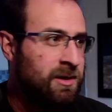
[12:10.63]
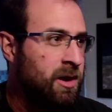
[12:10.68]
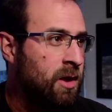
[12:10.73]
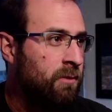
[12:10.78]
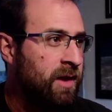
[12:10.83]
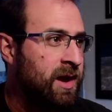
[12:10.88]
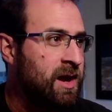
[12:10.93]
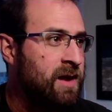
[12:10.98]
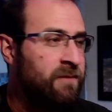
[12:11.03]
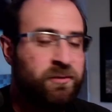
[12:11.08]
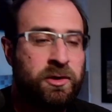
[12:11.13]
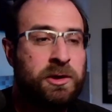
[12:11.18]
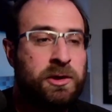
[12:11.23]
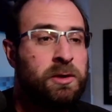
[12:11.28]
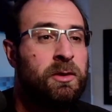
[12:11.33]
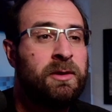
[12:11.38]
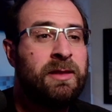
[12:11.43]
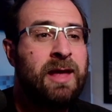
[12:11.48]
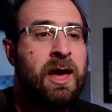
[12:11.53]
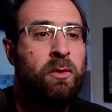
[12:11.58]
a rate for
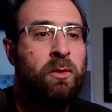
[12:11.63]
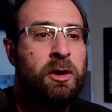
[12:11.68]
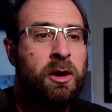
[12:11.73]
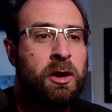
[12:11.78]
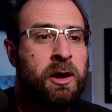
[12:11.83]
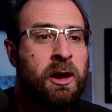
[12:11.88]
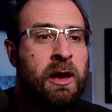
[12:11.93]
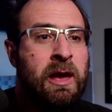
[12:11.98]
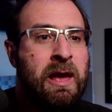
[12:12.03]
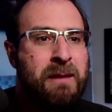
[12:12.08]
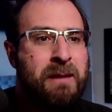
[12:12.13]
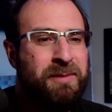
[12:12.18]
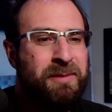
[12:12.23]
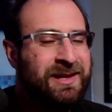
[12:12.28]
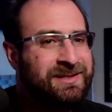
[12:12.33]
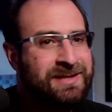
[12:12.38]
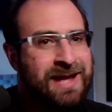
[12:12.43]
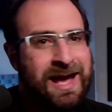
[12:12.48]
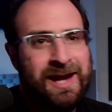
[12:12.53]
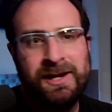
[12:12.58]
doing that work, but
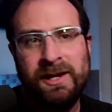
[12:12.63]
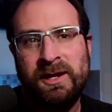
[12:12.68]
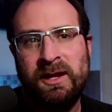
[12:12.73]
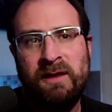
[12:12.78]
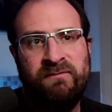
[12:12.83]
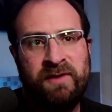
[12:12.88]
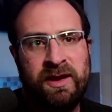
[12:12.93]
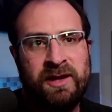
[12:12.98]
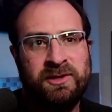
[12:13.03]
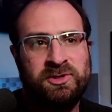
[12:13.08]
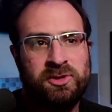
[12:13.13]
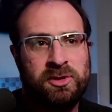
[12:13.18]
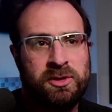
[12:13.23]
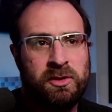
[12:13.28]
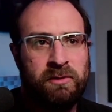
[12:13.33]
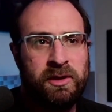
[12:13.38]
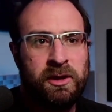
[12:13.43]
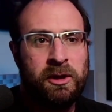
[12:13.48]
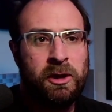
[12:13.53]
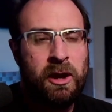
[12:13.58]
it's not going to advance your
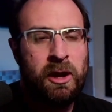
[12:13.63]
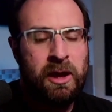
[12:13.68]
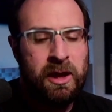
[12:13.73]
career.